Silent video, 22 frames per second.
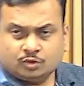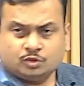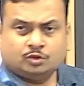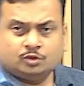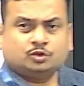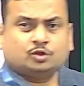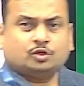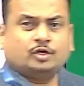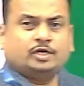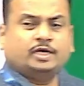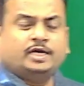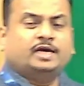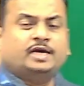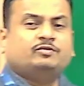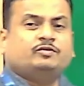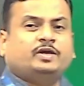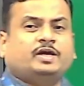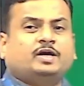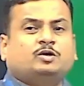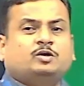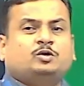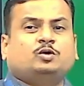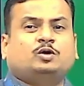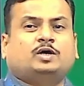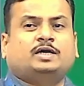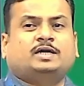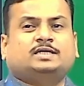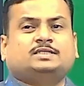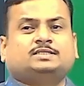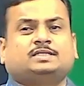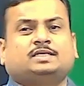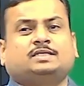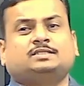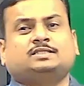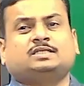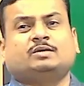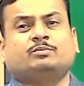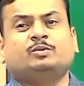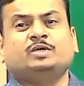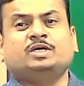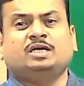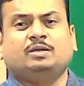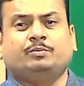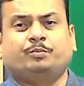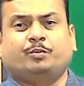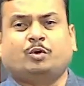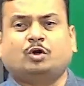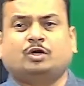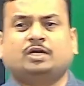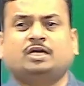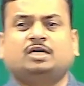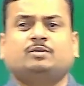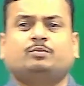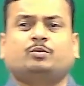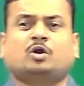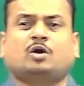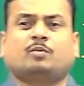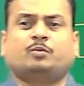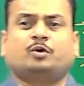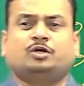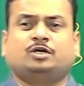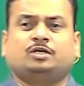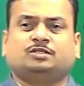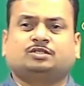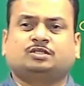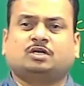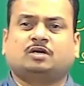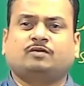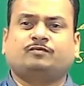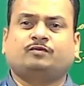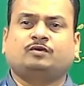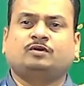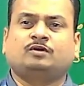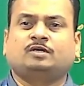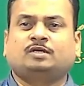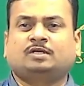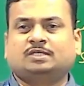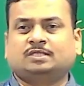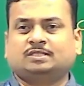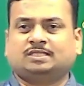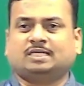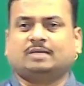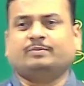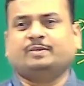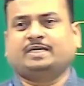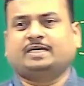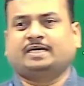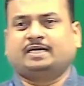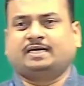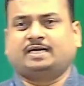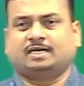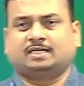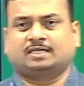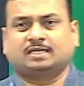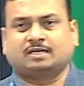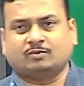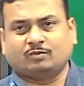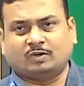So here we have to understand some important properties of semiconductor.